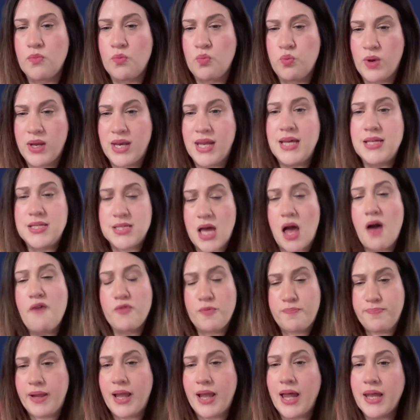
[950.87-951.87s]
We need to have
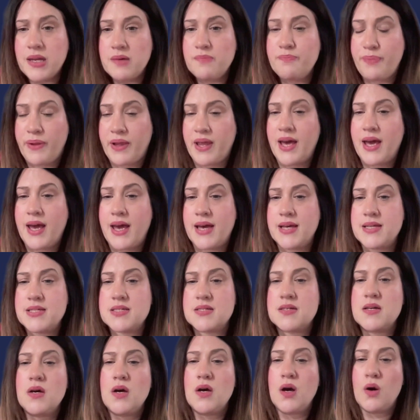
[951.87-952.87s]
a plan in place.